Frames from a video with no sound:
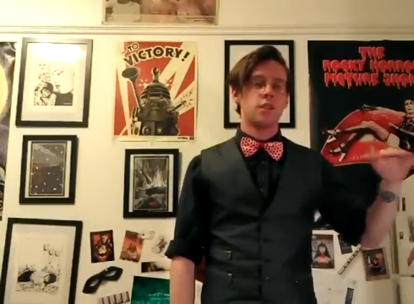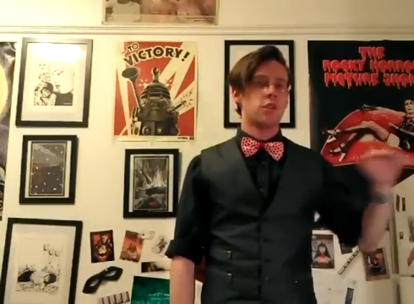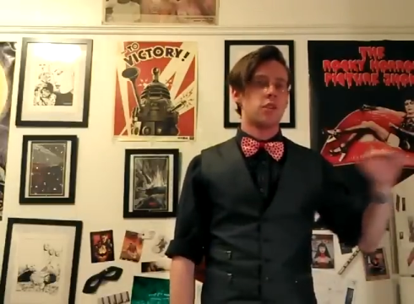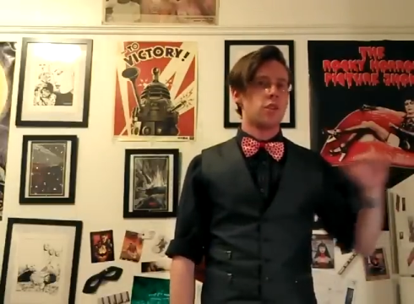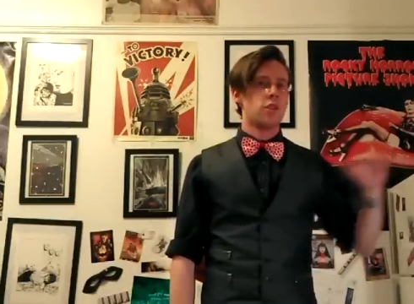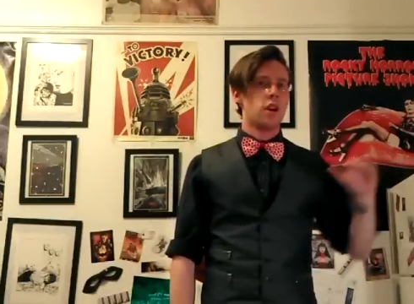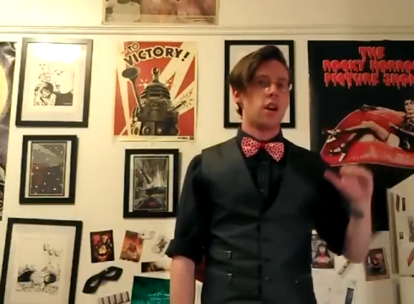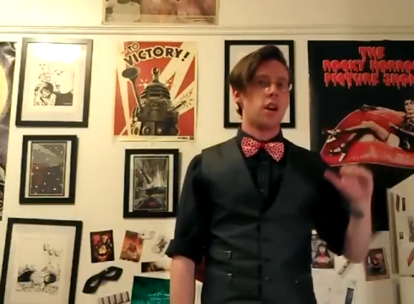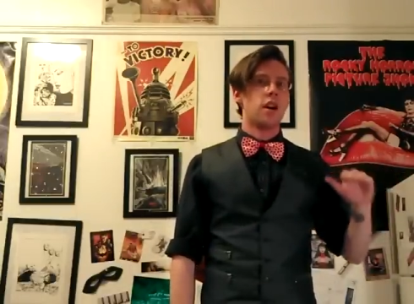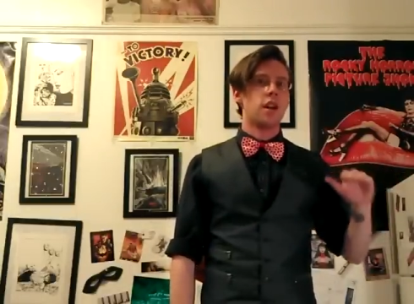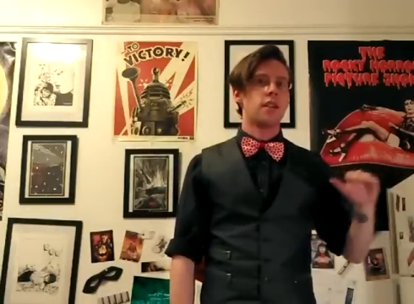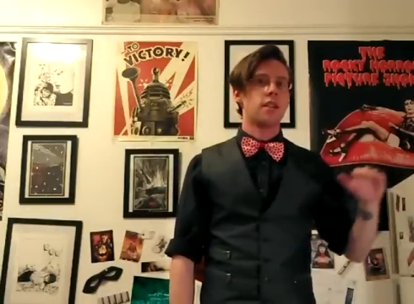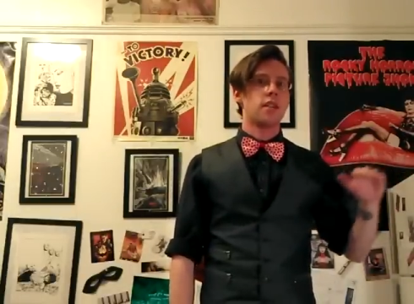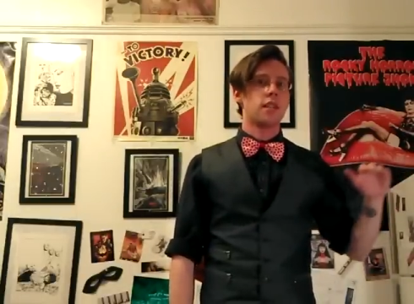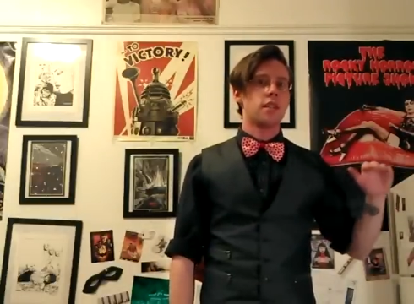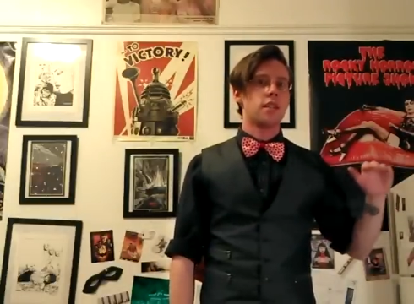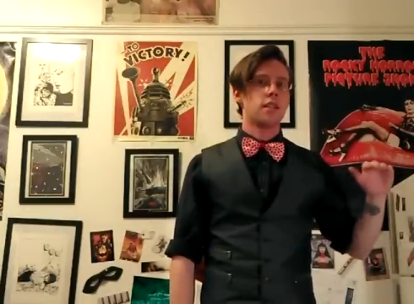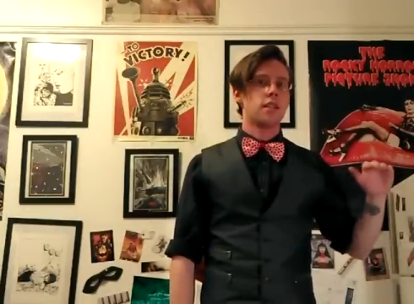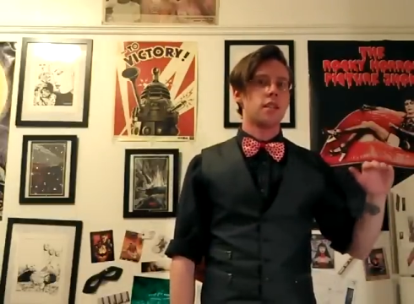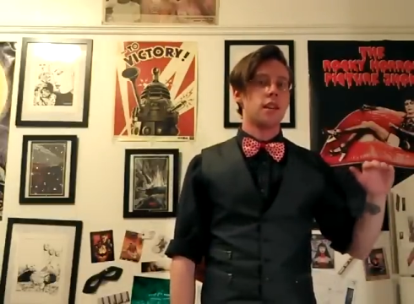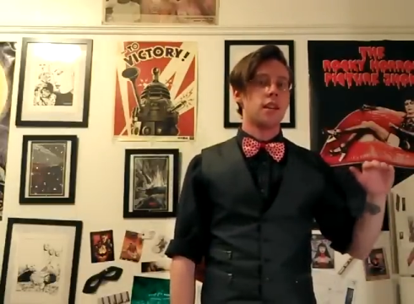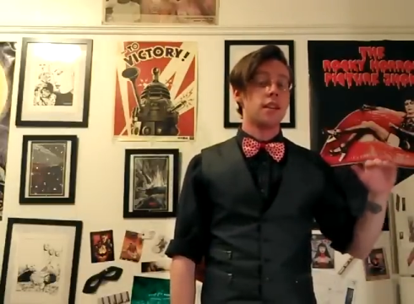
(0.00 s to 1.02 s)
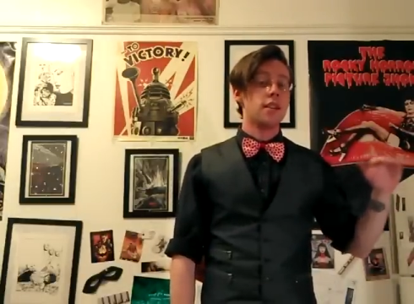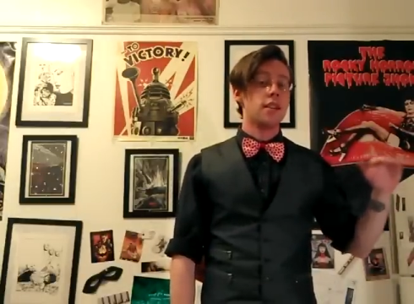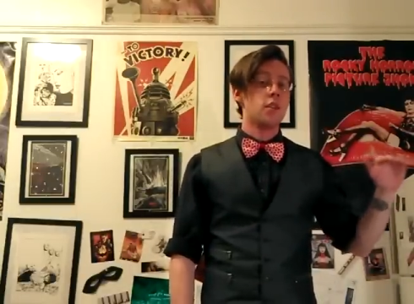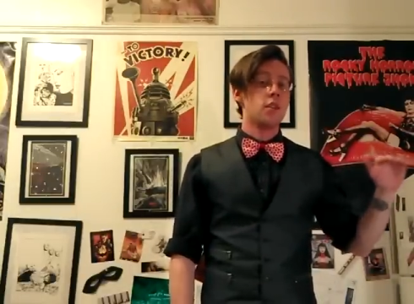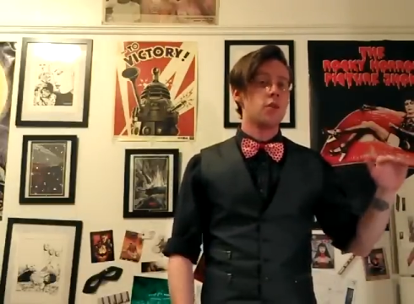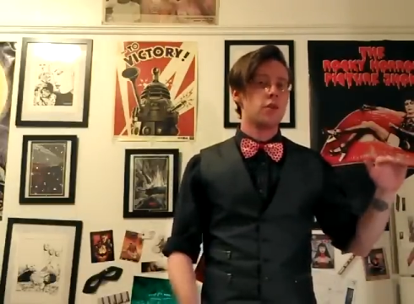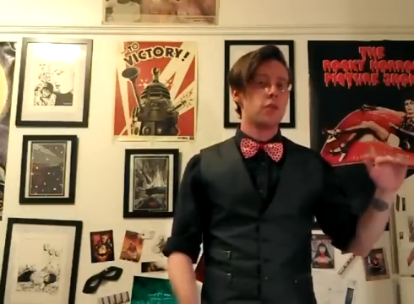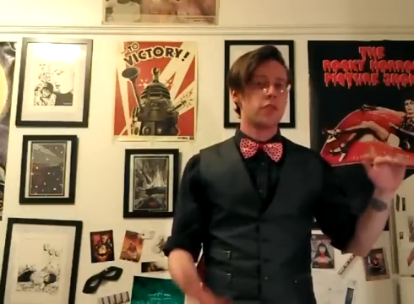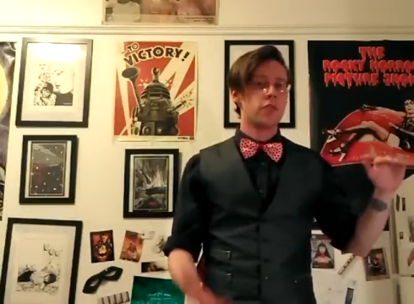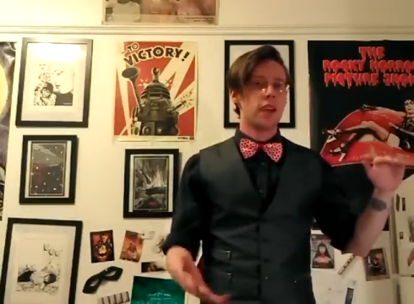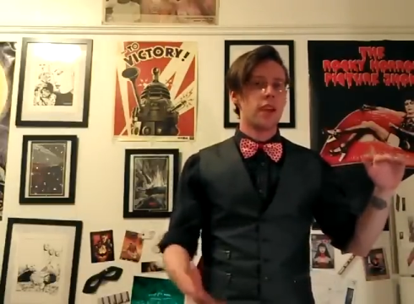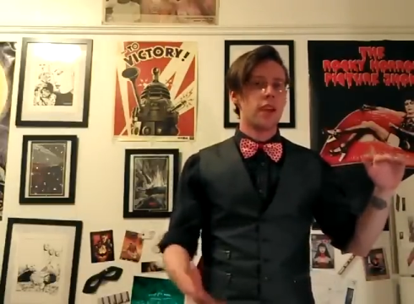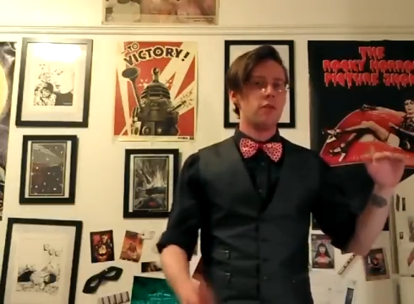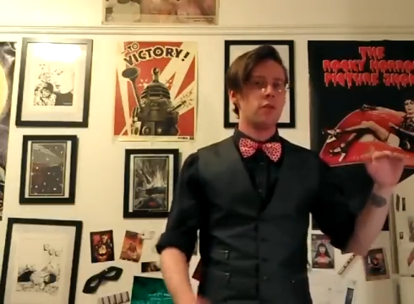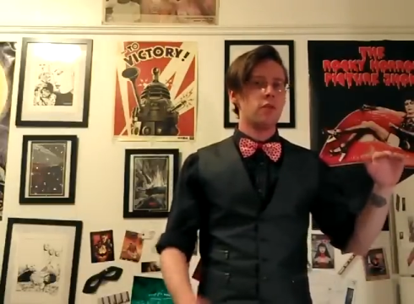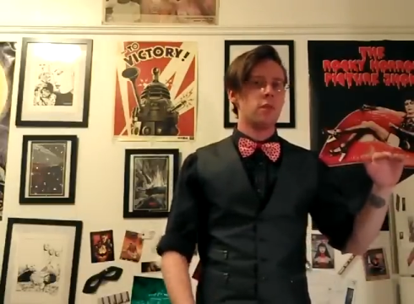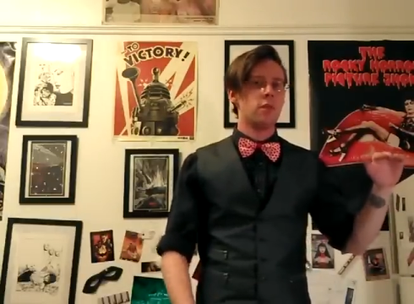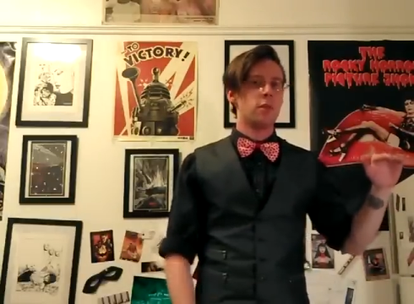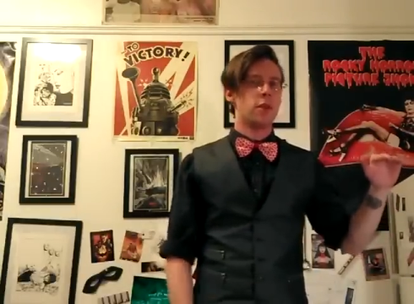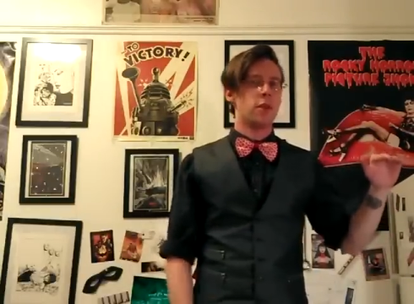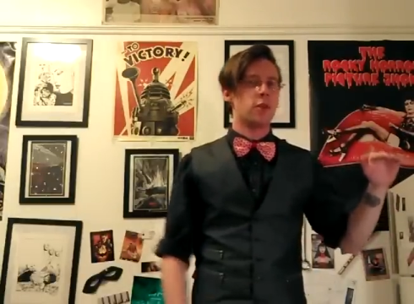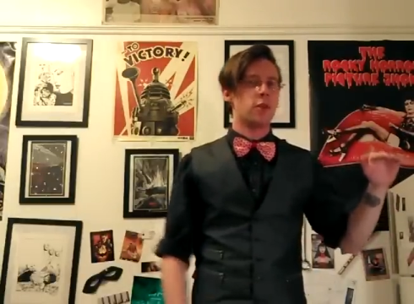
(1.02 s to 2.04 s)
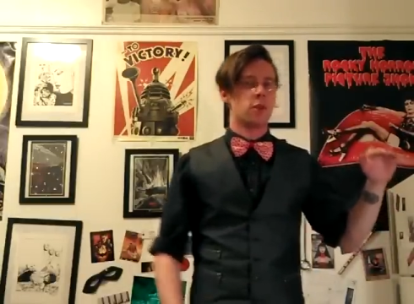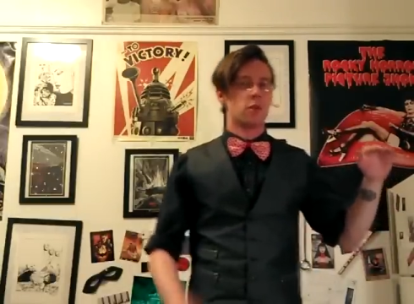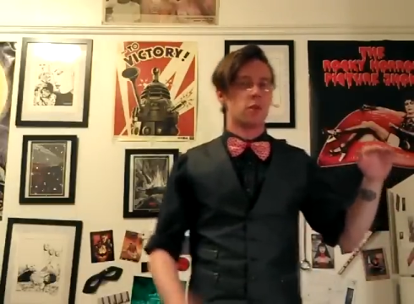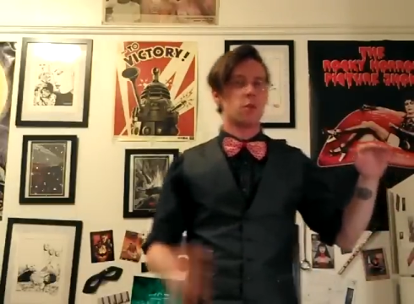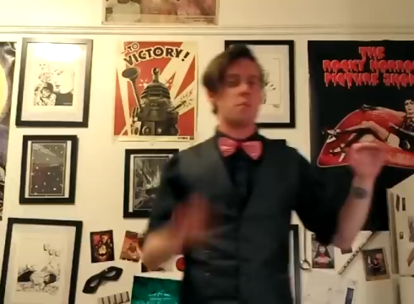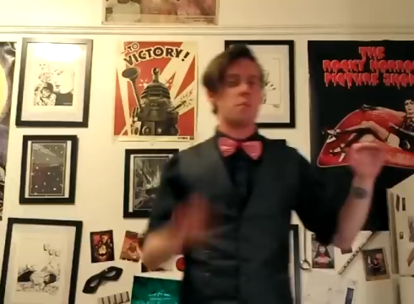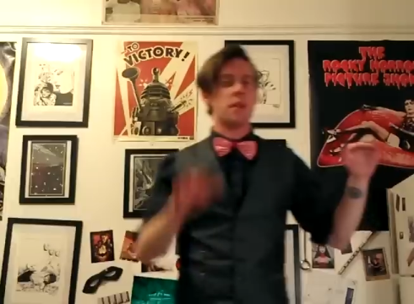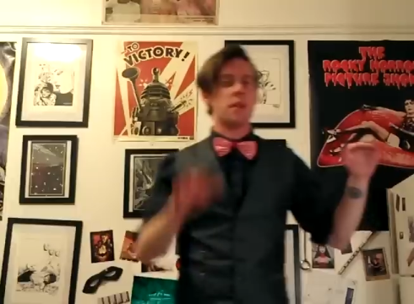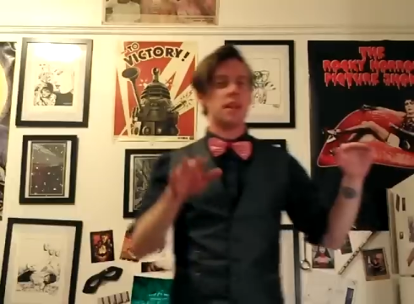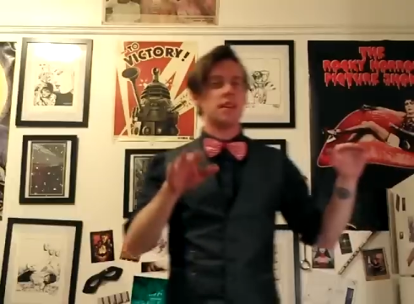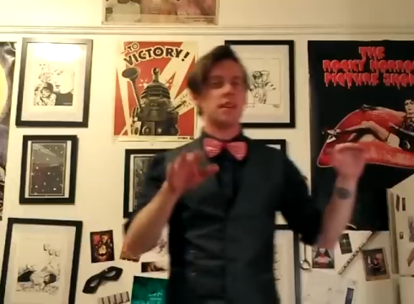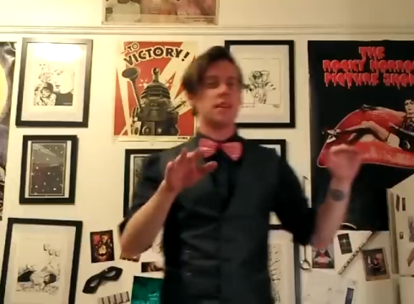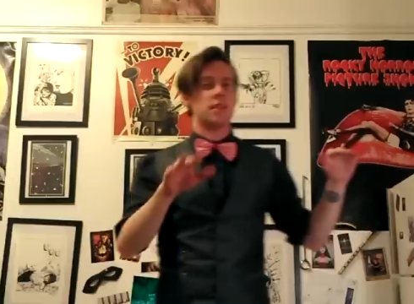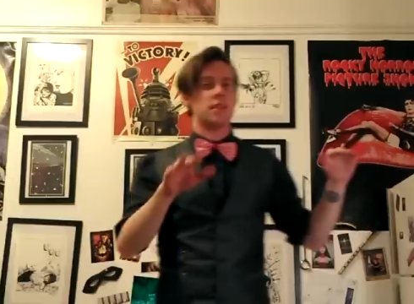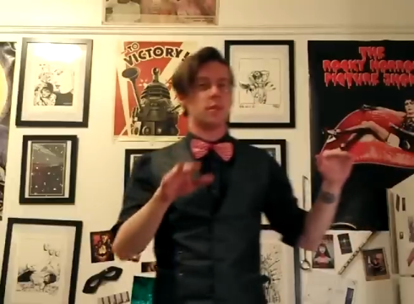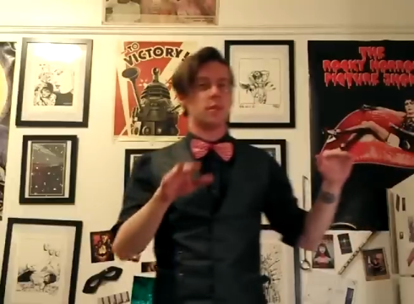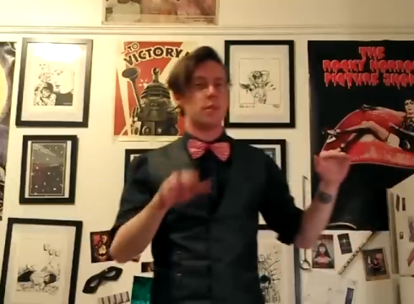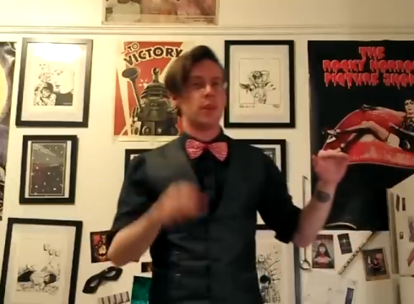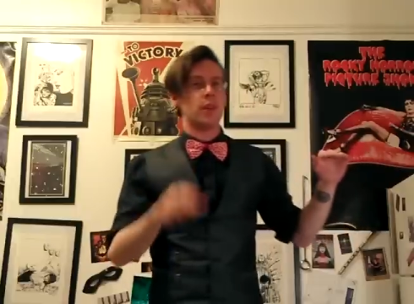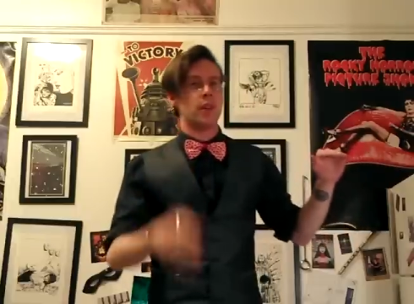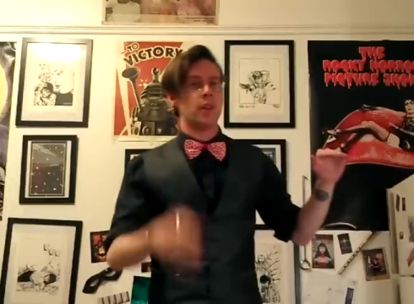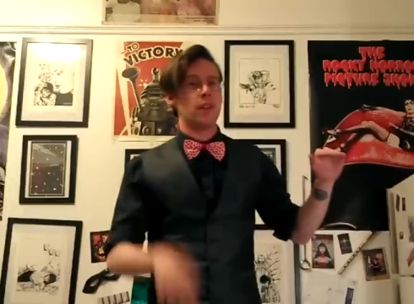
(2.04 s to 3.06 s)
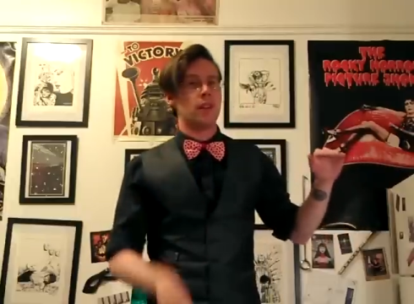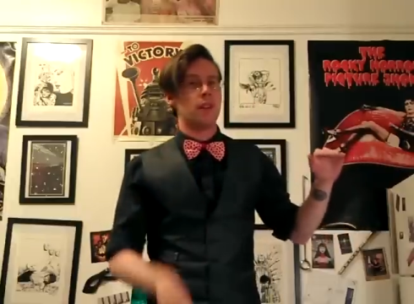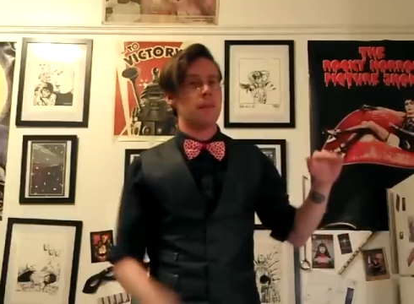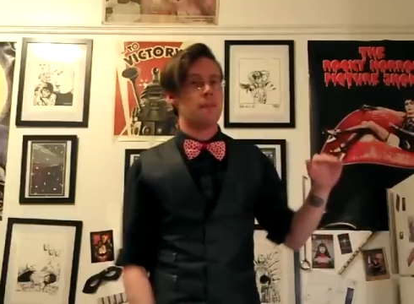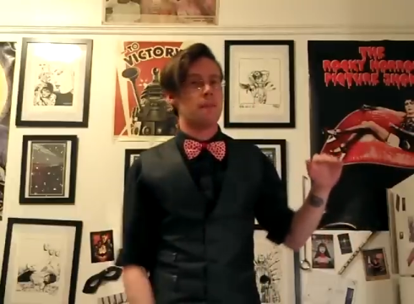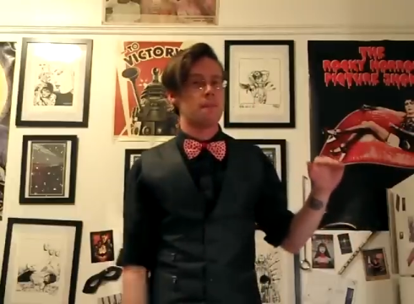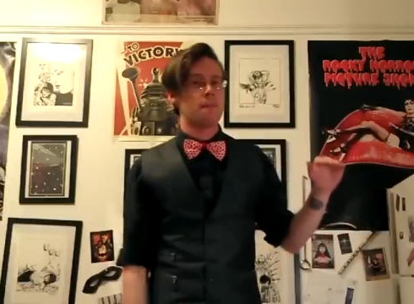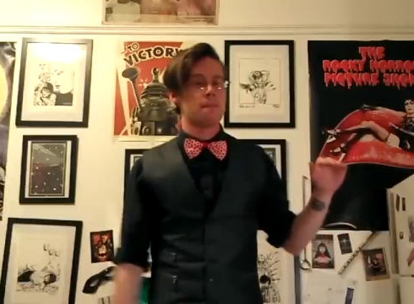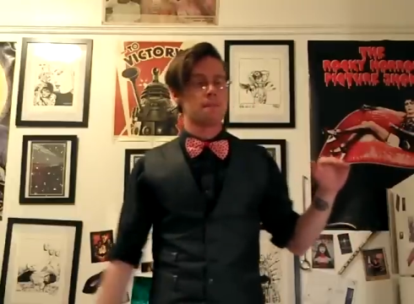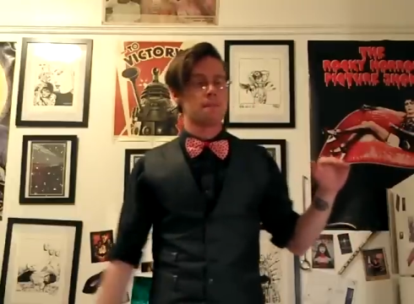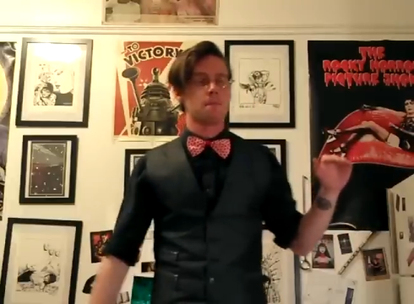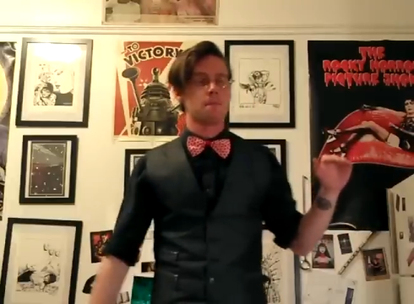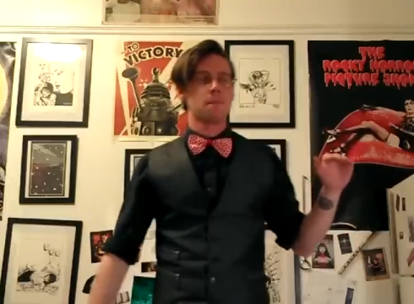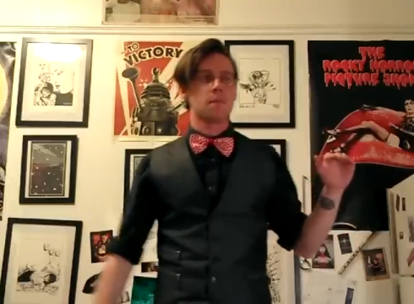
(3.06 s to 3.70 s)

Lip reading: Unless you're not. And then you just have one, but you're a rebellious opinion.